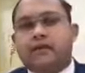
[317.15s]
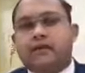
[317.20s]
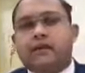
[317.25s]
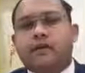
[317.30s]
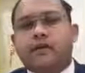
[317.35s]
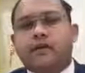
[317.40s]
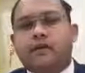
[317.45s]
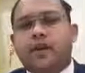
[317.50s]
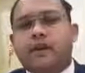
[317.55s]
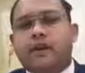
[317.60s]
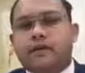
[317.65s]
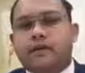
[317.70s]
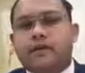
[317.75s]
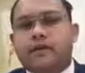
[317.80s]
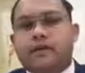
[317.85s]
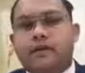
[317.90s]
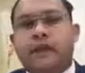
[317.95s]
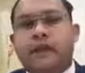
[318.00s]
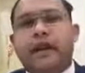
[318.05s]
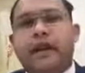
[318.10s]
with a voice
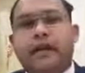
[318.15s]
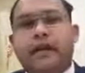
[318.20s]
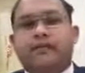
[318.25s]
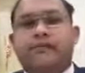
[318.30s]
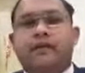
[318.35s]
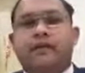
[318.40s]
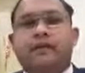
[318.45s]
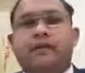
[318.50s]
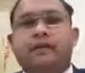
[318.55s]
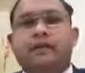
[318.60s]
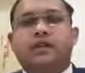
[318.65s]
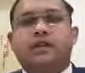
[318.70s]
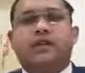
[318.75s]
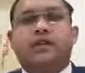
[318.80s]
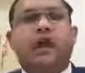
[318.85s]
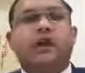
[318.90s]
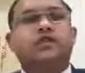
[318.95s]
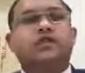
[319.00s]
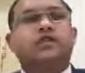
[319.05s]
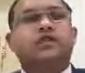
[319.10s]
is by
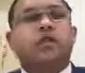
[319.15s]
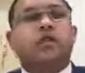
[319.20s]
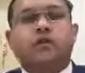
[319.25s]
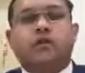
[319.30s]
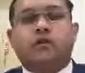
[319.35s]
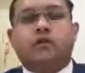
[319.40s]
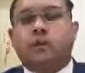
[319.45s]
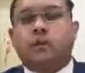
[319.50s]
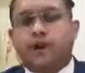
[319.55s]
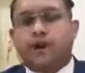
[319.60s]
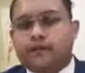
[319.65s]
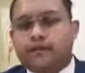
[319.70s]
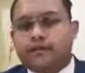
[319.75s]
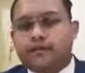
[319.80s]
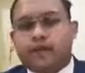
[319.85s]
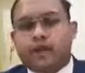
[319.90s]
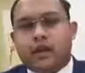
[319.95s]
definition a strong woman.